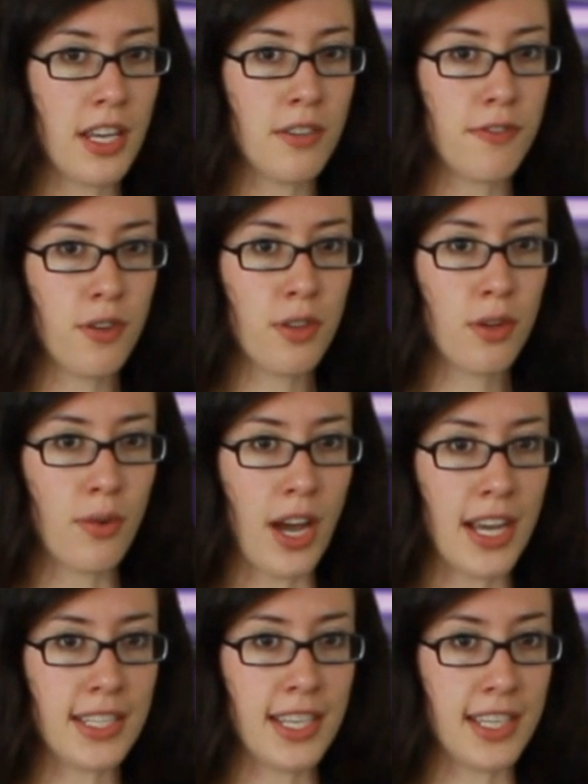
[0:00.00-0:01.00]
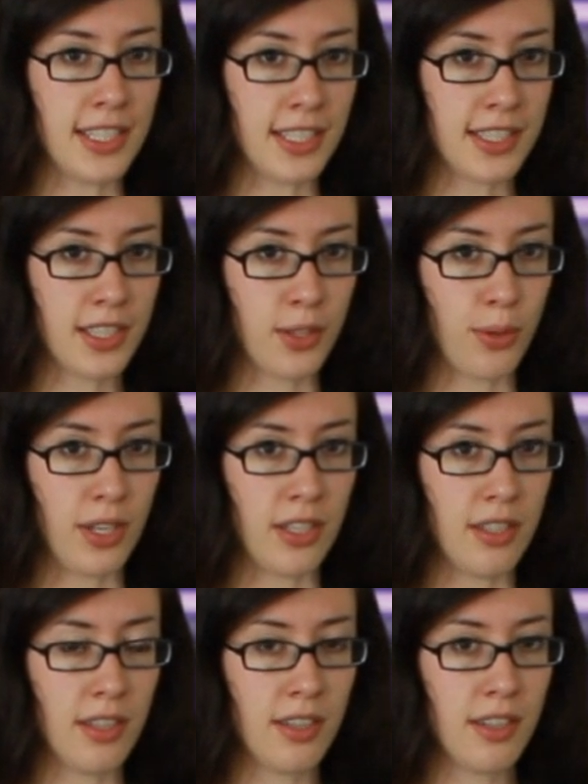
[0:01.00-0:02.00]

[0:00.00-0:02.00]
and further rise isn't excluded.